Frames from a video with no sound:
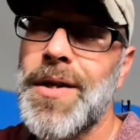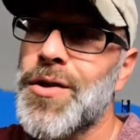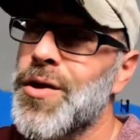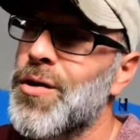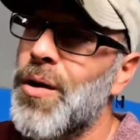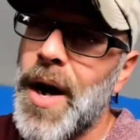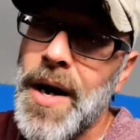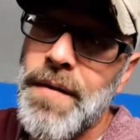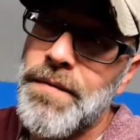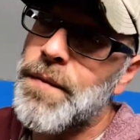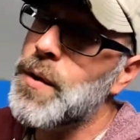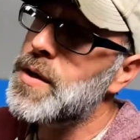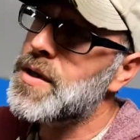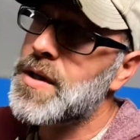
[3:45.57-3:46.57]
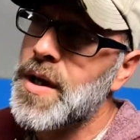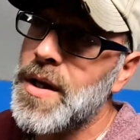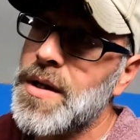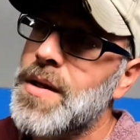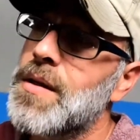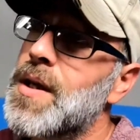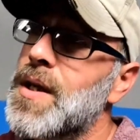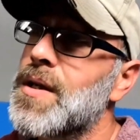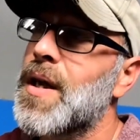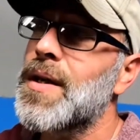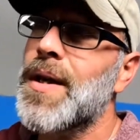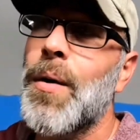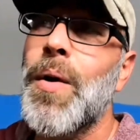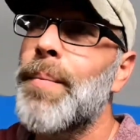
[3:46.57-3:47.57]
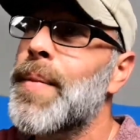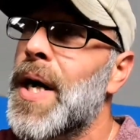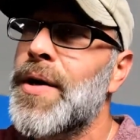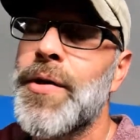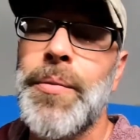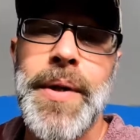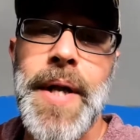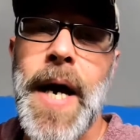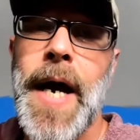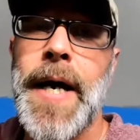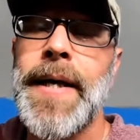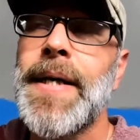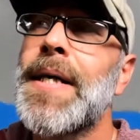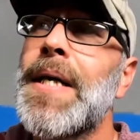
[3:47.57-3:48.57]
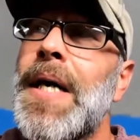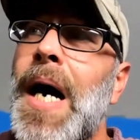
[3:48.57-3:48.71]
These little 8-foot sticks and things like that. Well, I'm not doing that.